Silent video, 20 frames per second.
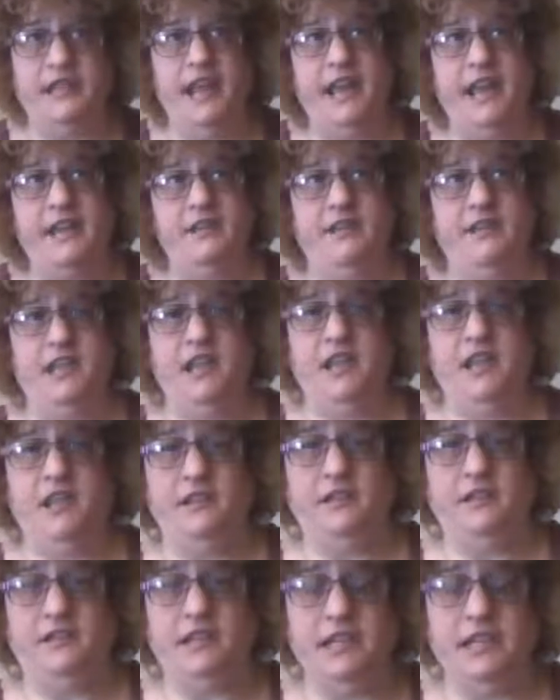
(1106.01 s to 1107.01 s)
and the
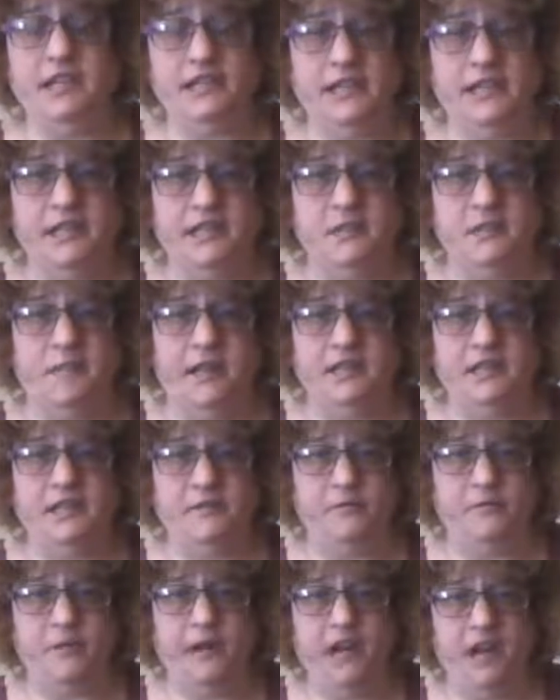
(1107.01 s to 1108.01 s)
least
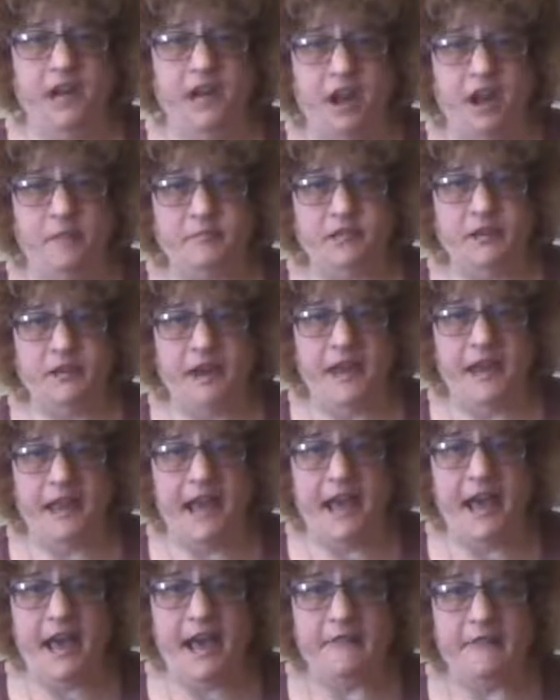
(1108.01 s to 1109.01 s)
expensive reading option I
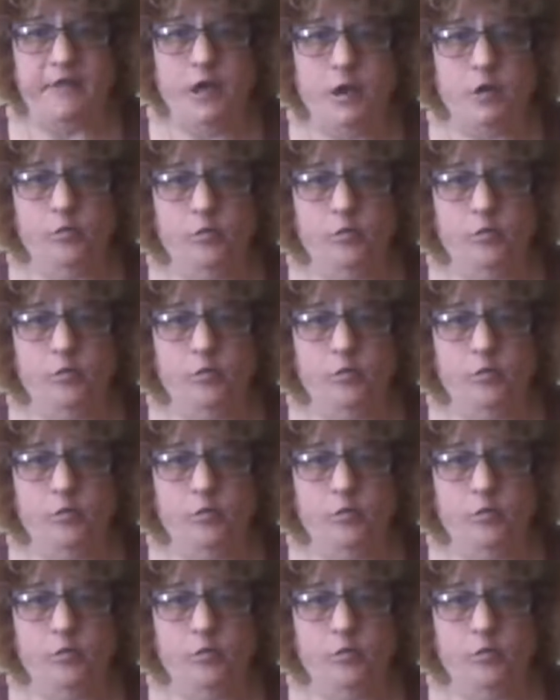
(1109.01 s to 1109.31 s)
have,